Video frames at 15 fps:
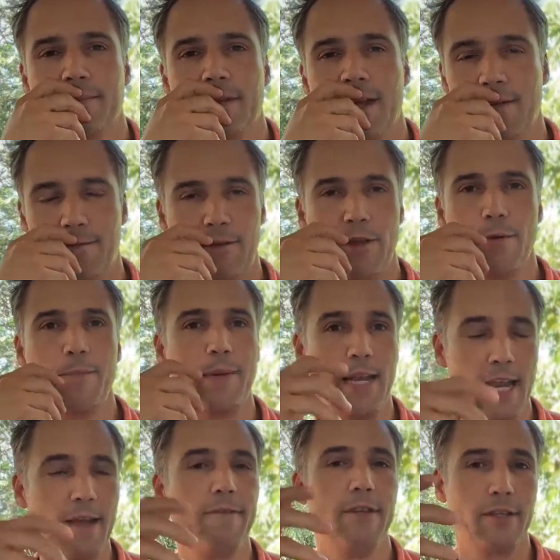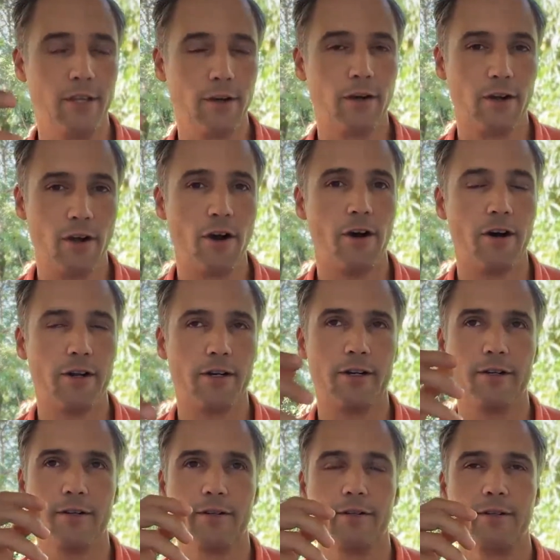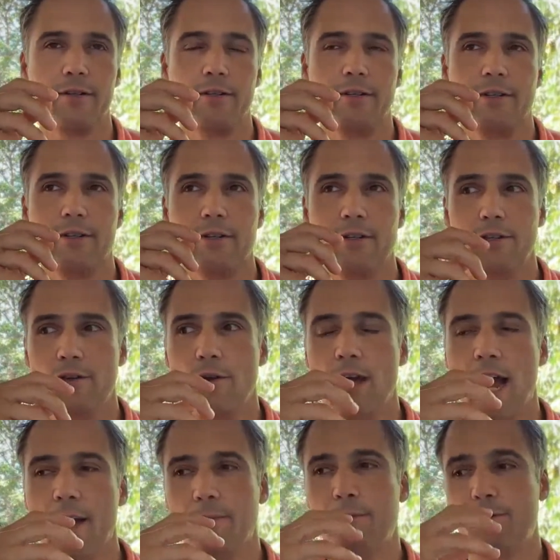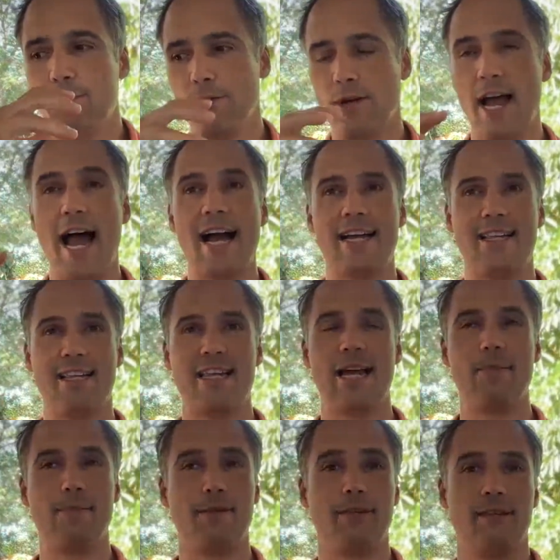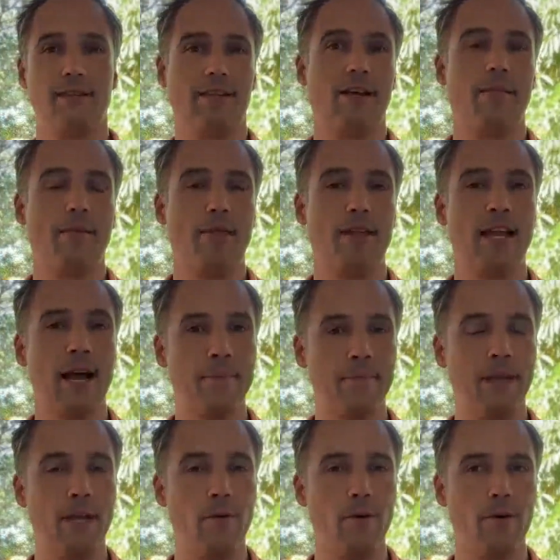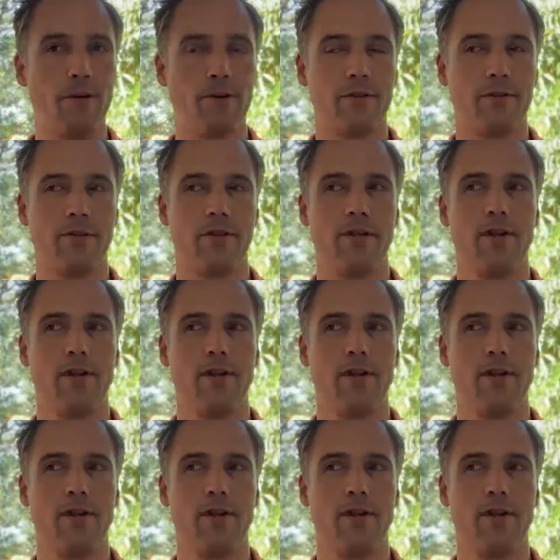If you believe in the God, you have to accept something ambiguous.